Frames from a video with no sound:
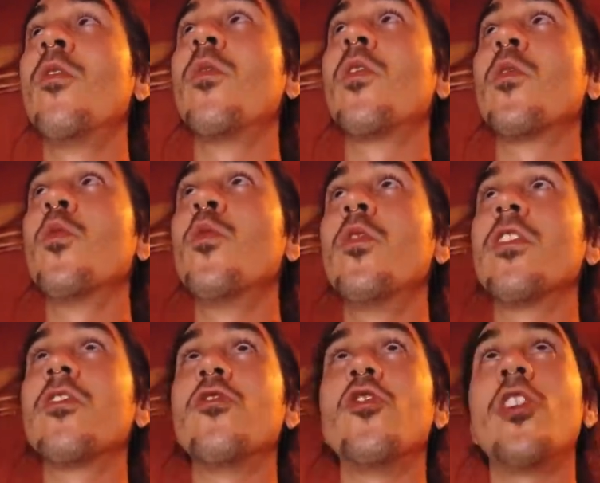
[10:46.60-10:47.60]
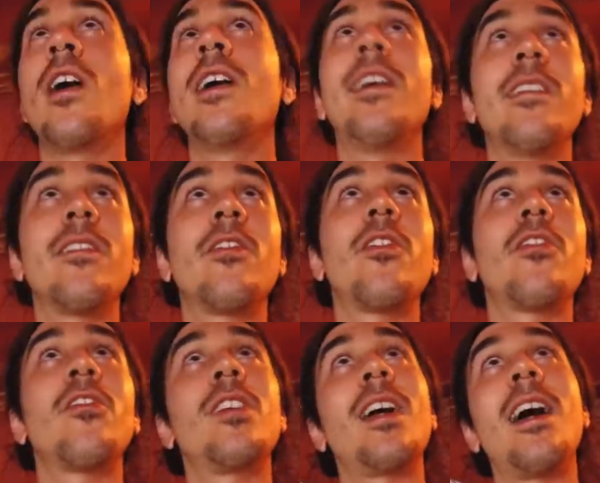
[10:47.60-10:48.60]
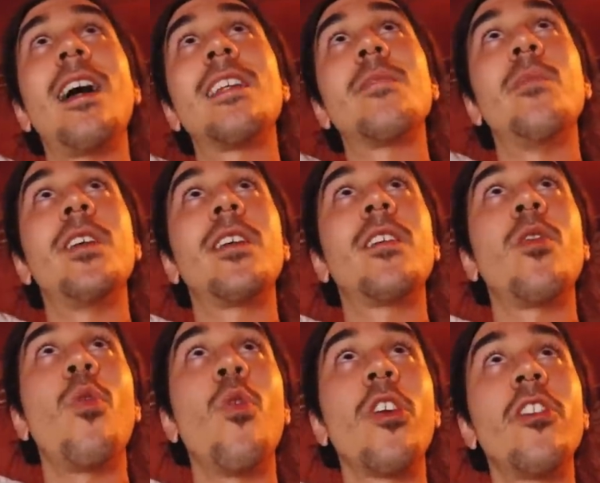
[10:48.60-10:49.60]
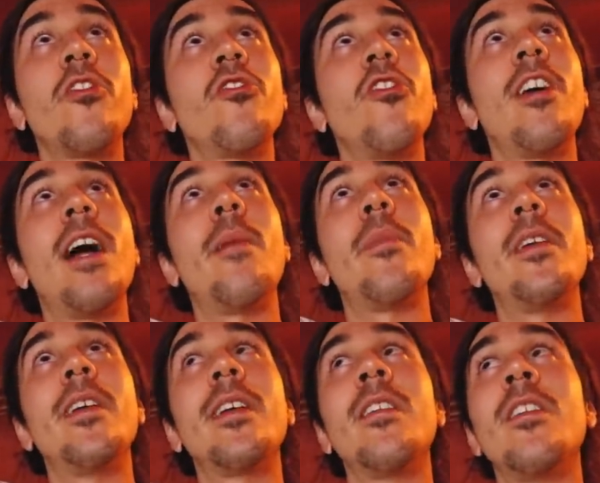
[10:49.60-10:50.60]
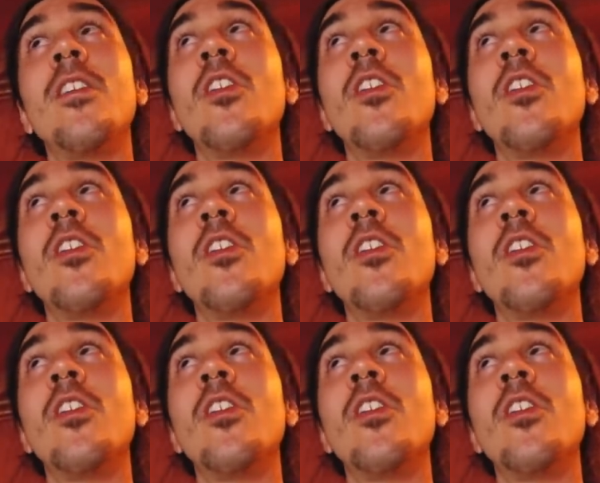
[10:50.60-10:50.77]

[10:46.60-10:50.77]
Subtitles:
Through this giant cosmic orchestra happening,